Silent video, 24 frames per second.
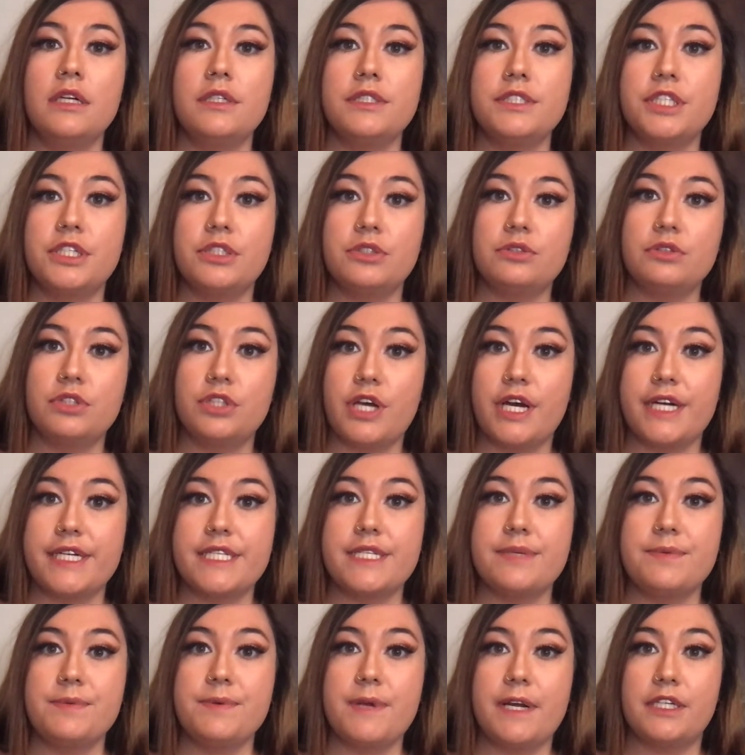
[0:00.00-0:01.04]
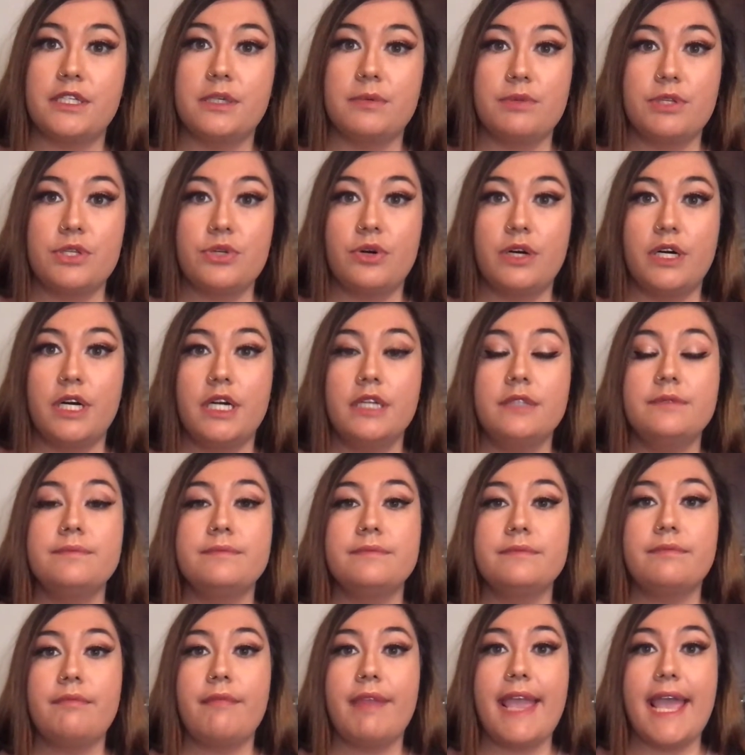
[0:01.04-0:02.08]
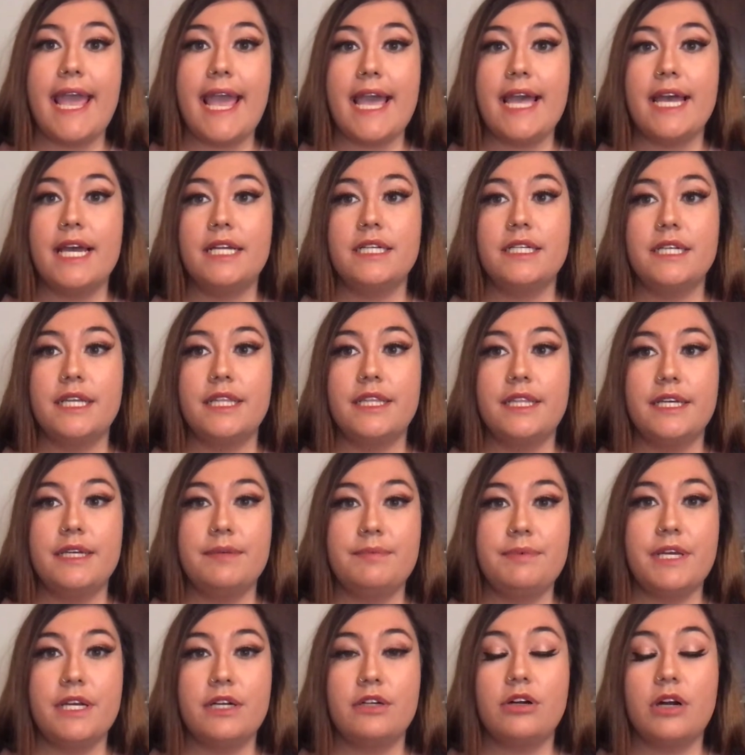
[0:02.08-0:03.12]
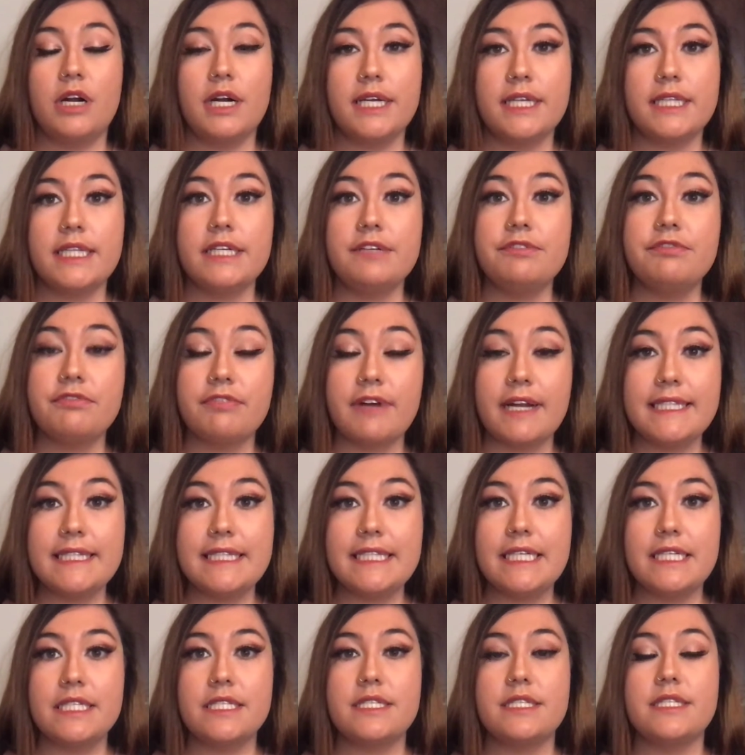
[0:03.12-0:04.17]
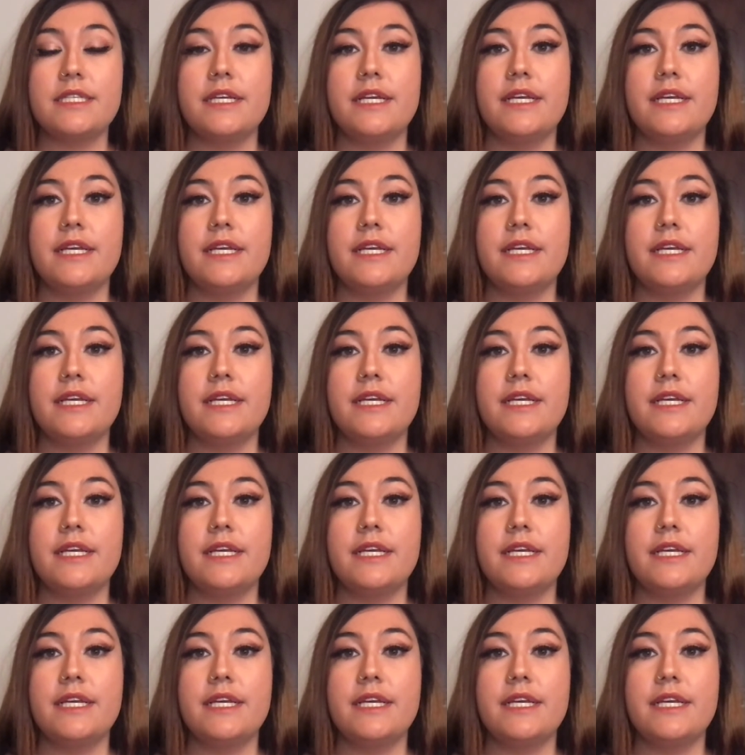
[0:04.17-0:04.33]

children with autism spectrum disorder, and that being chronically friendless